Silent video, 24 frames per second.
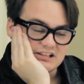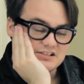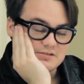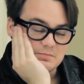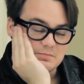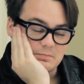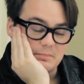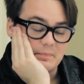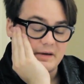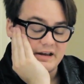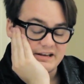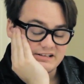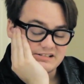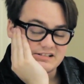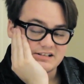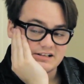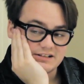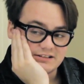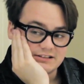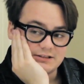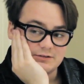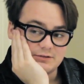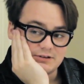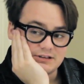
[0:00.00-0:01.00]
That's
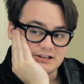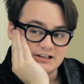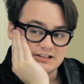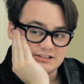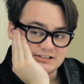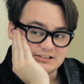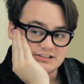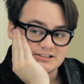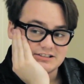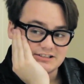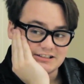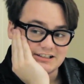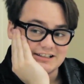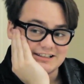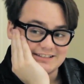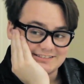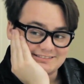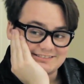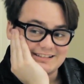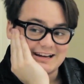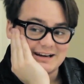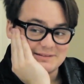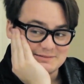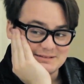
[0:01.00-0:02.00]
basically what I just said.
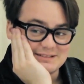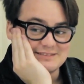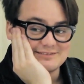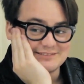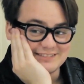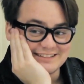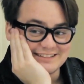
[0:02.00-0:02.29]
I mean,